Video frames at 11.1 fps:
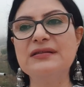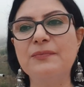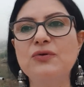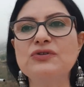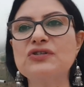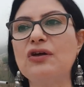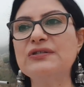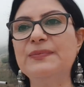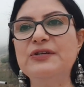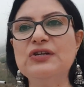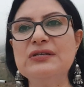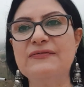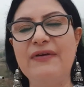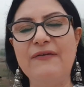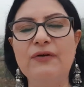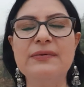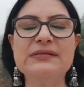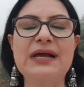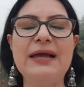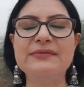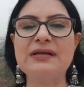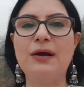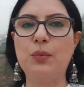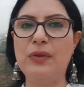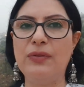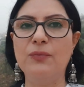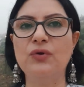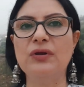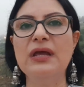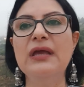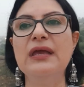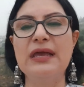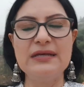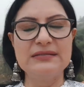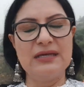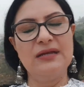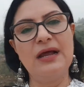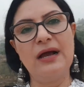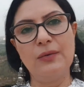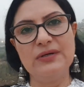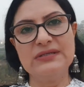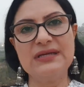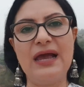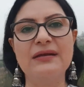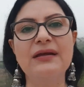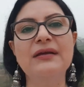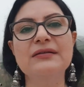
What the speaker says: the most auspicious, favorable times are when the moon is in our sign.